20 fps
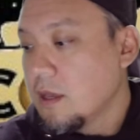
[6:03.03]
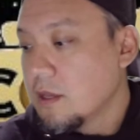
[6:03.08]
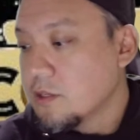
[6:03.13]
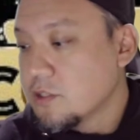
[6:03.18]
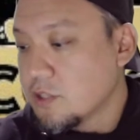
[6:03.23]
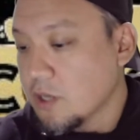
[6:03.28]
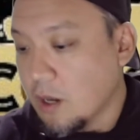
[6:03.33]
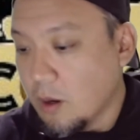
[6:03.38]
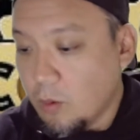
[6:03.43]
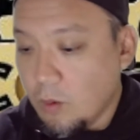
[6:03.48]

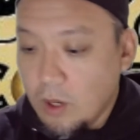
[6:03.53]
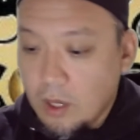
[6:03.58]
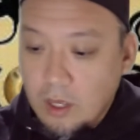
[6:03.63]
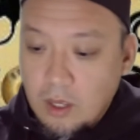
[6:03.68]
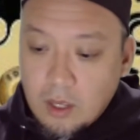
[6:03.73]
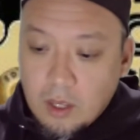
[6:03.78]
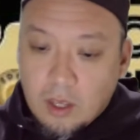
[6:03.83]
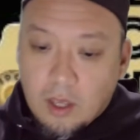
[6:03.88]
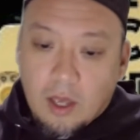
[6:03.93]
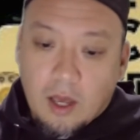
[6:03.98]
So
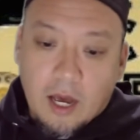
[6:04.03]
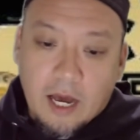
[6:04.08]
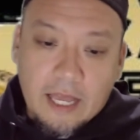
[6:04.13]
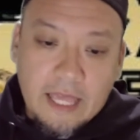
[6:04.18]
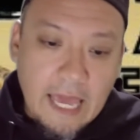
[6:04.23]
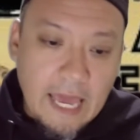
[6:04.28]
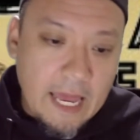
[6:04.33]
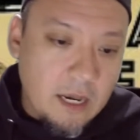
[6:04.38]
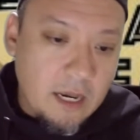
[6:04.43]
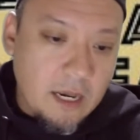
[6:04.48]

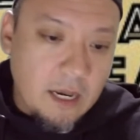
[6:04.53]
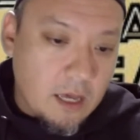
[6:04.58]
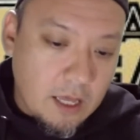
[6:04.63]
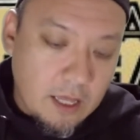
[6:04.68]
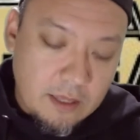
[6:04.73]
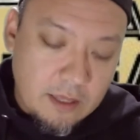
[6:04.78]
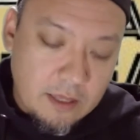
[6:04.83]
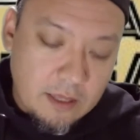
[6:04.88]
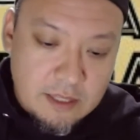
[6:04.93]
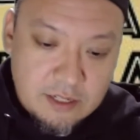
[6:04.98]
again,
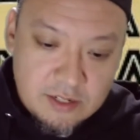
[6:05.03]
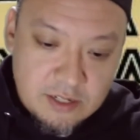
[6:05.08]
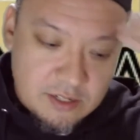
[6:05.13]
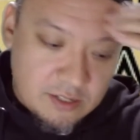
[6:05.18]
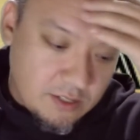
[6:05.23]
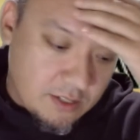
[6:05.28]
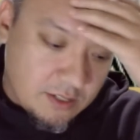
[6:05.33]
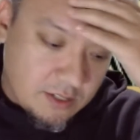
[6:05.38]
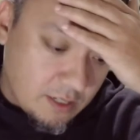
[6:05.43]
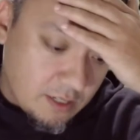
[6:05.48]
this
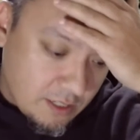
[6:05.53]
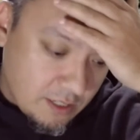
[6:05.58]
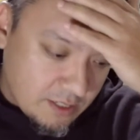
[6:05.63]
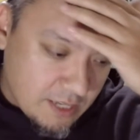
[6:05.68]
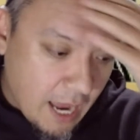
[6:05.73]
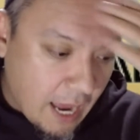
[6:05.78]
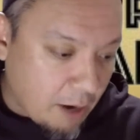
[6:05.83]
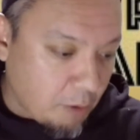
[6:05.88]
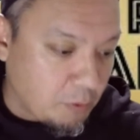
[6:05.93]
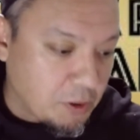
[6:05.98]
is
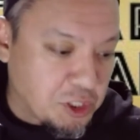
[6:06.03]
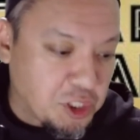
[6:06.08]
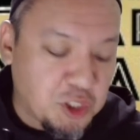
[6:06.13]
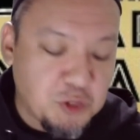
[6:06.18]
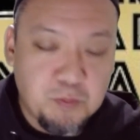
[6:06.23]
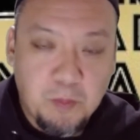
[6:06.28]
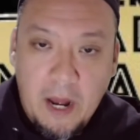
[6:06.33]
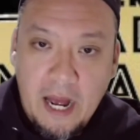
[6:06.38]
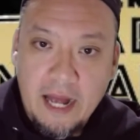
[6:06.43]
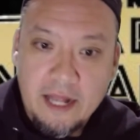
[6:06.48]
not a
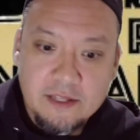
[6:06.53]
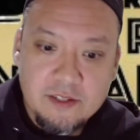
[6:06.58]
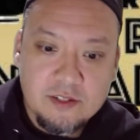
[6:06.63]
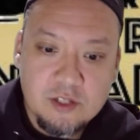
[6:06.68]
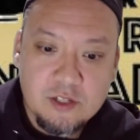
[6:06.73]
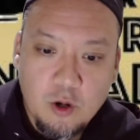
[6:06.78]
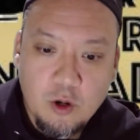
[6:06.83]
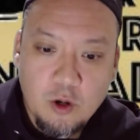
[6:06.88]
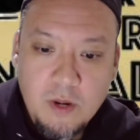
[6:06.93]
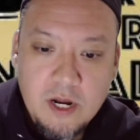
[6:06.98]
response
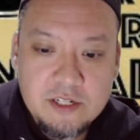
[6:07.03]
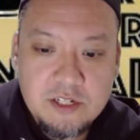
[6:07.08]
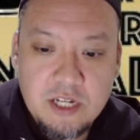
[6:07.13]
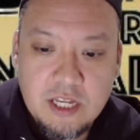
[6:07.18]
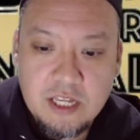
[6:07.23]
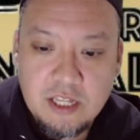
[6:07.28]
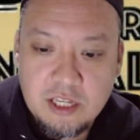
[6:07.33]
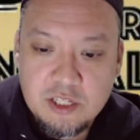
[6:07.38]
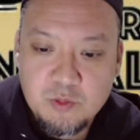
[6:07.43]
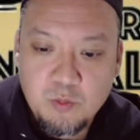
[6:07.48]
so much.
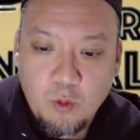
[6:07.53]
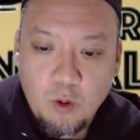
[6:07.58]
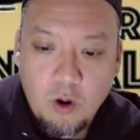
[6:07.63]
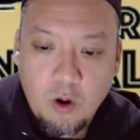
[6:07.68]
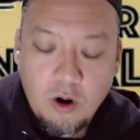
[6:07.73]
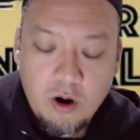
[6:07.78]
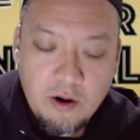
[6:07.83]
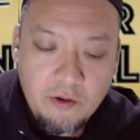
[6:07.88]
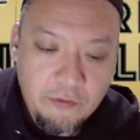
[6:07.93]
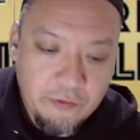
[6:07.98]
It's
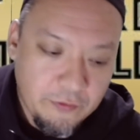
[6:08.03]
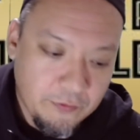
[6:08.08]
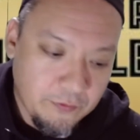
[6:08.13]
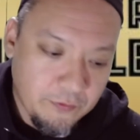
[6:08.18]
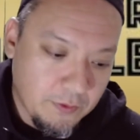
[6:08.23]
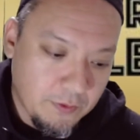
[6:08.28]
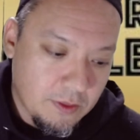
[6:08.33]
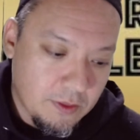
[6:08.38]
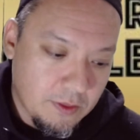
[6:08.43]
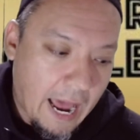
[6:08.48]
more of
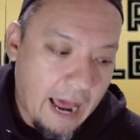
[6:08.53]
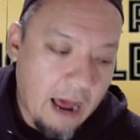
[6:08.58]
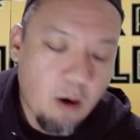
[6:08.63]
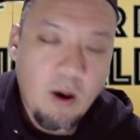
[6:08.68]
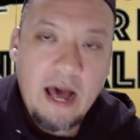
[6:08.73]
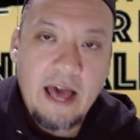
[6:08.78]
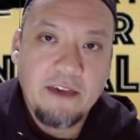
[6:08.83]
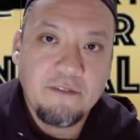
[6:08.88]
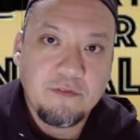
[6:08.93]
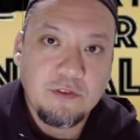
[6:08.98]

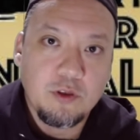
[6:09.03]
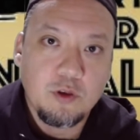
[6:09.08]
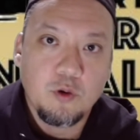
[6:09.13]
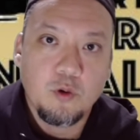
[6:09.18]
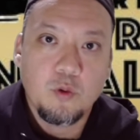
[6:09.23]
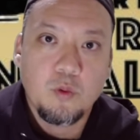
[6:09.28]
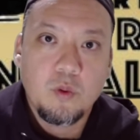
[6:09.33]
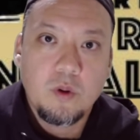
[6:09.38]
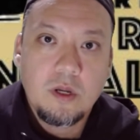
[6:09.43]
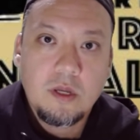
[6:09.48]
how I
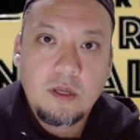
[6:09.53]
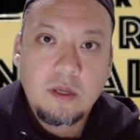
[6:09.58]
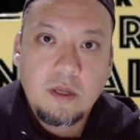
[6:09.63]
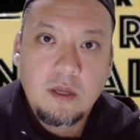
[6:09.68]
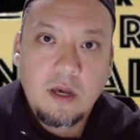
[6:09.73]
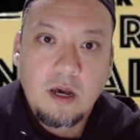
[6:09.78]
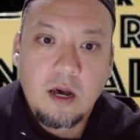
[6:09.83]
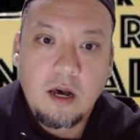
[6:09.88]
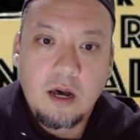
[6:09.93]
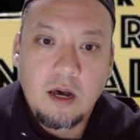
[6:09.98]
view
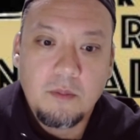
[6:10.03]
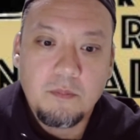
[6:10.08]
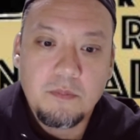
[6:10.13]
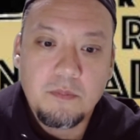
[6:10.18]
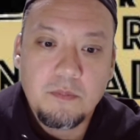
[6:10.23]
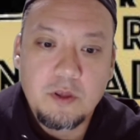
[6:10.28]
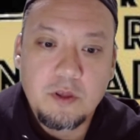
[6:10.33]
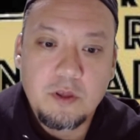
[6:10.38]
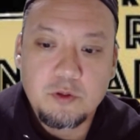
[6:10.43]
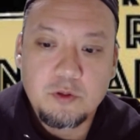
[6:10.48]

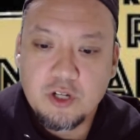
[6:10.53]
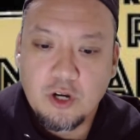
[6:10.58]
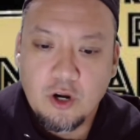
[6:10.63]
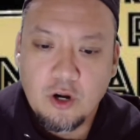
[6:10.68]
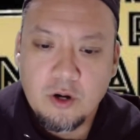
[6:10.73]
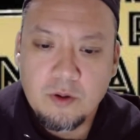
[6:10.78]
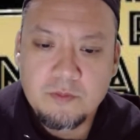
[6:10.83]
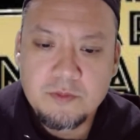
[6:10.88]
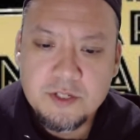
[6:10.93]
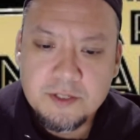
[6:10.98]
those
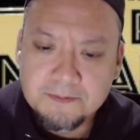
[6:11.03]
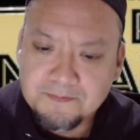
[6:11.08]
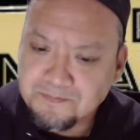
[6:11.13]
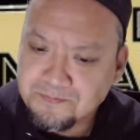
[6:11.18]
terms,